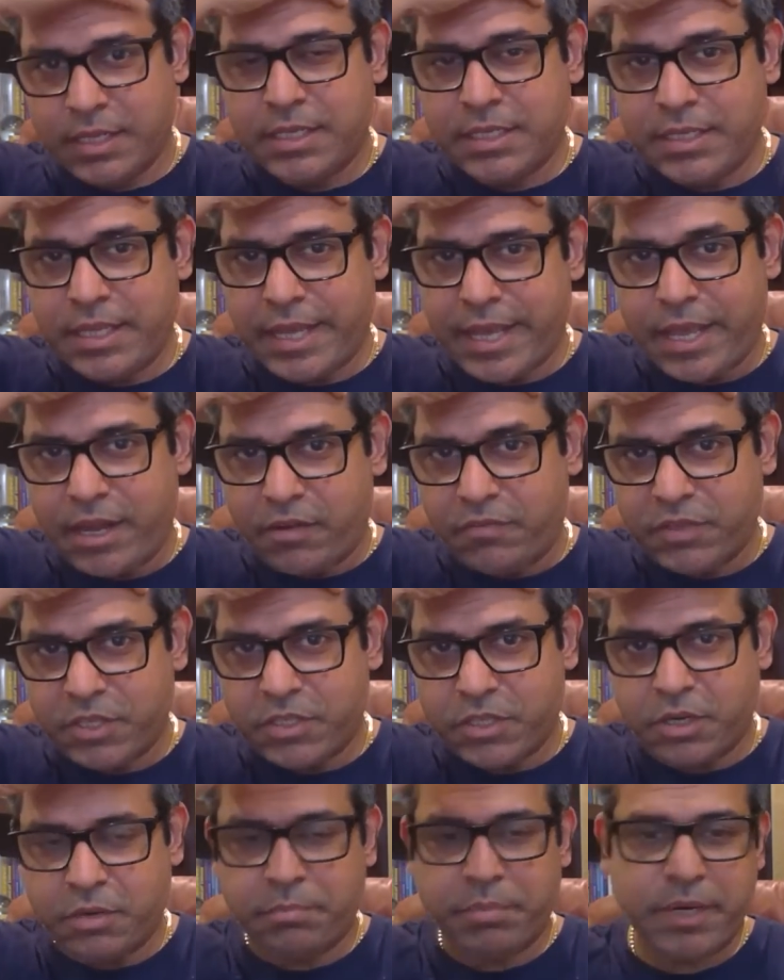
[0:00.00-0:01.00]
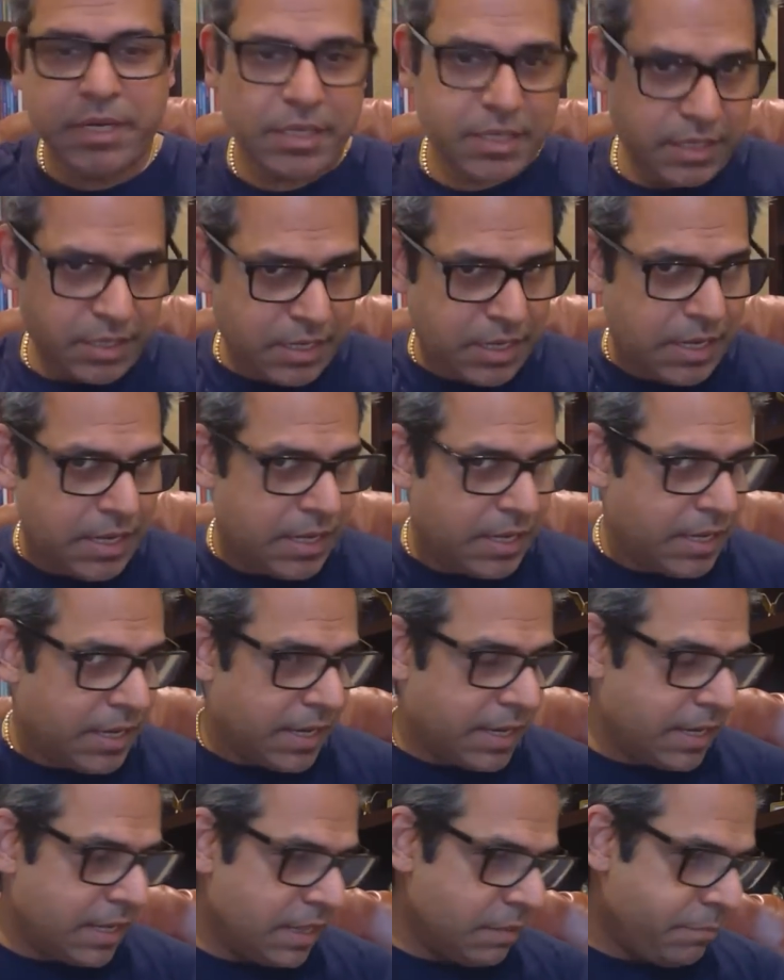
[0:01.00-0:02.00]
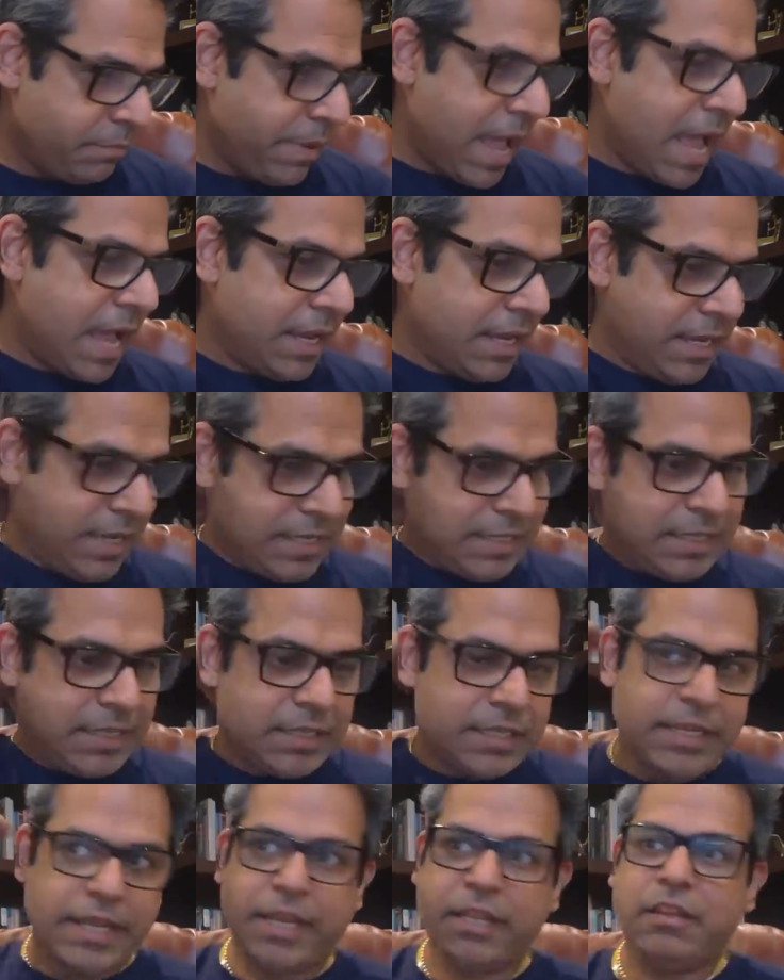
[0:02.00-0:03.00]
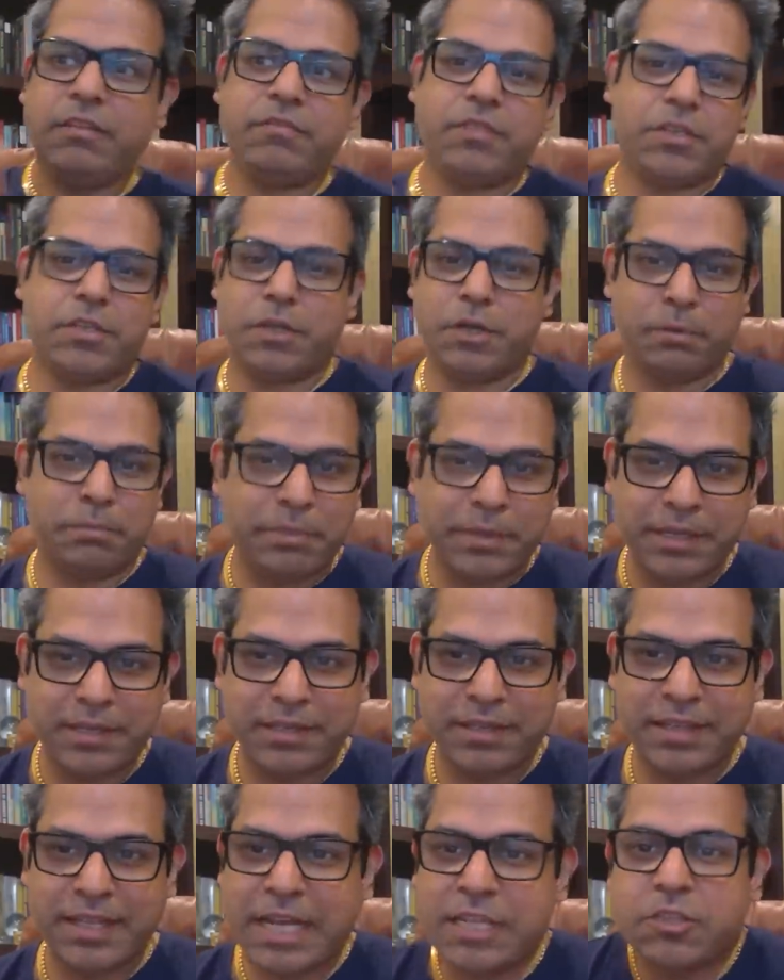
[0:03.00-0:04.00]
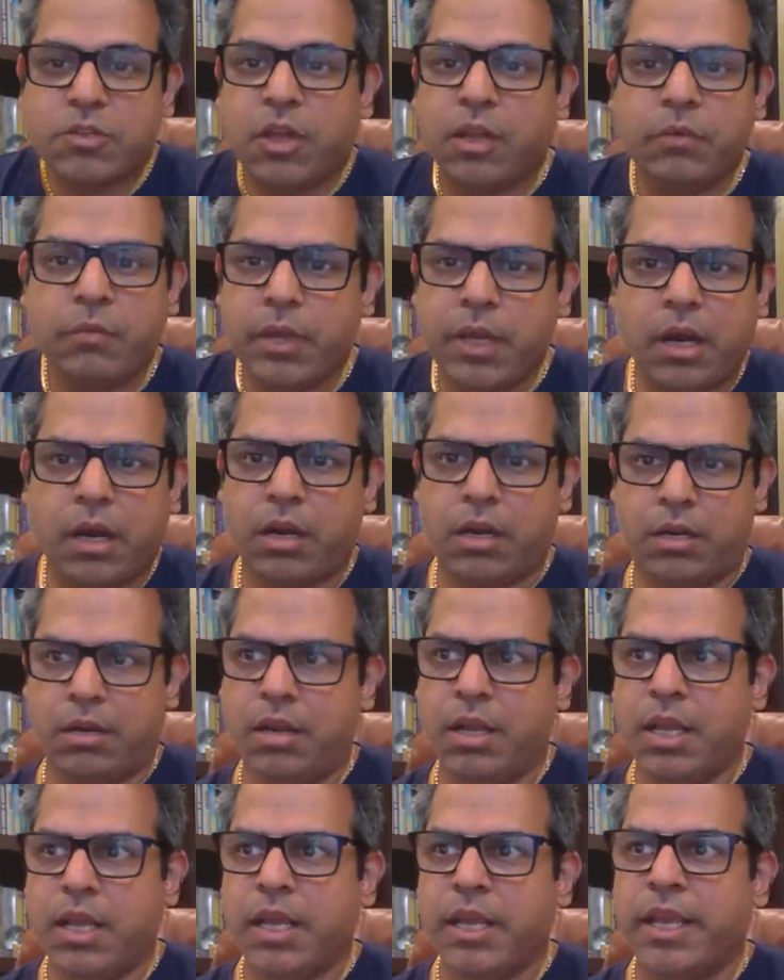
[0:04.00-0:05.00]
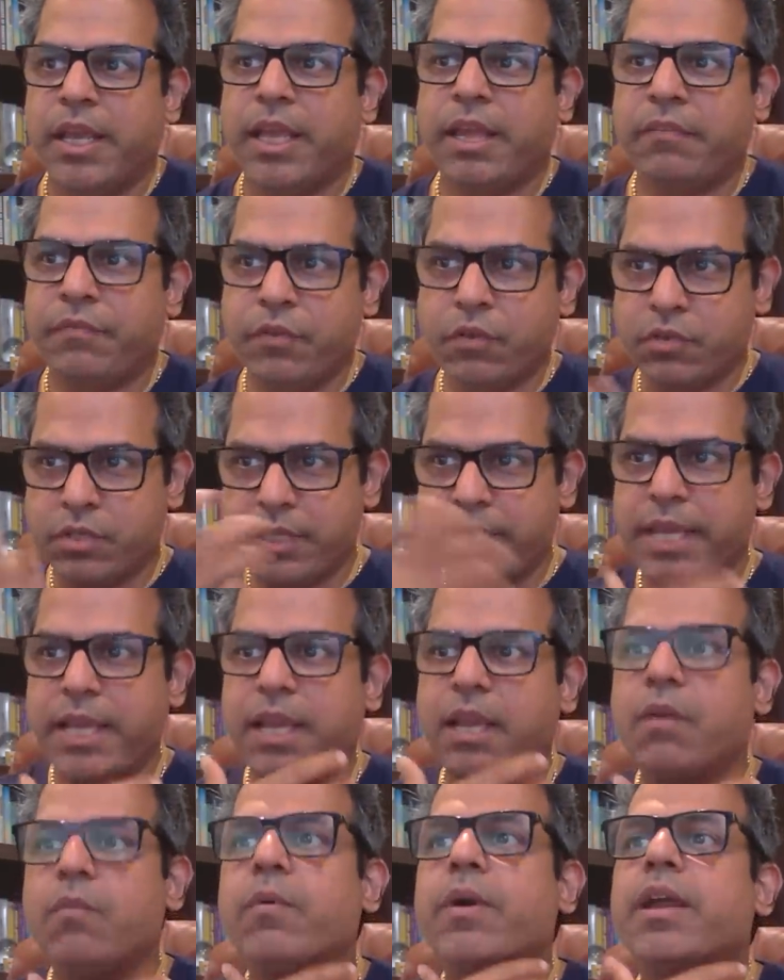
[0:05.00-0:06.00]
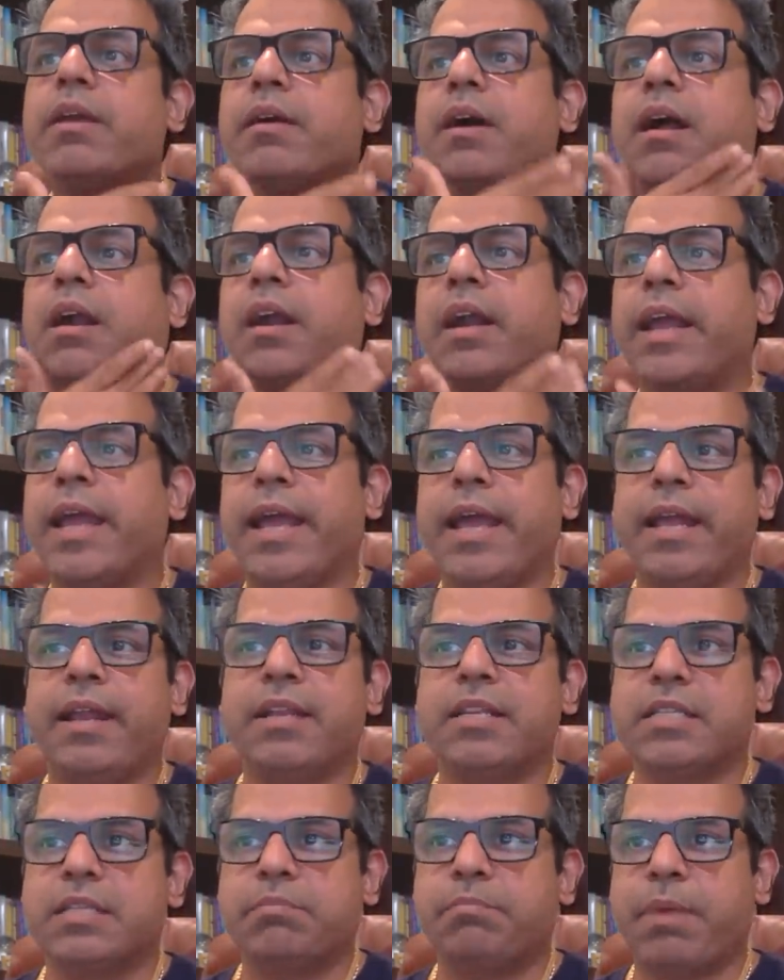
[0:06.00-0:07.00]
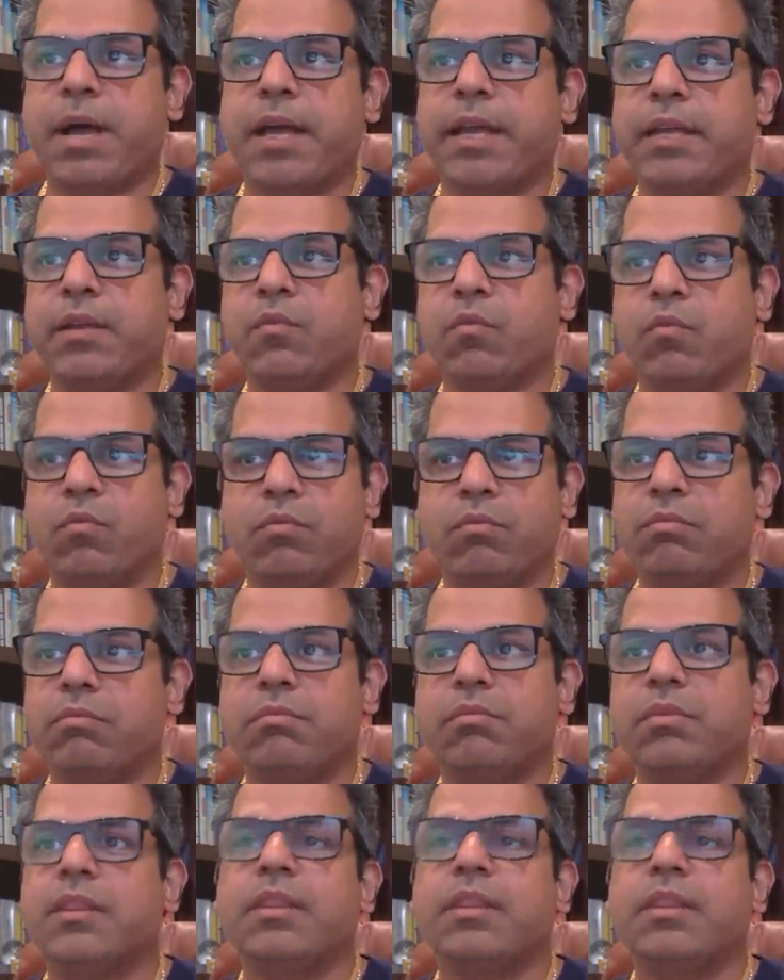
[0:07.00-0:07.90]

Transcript: This is the head of the serpent, and in the back is the tail of the serpent. That's all we are. If you take away our head and spine,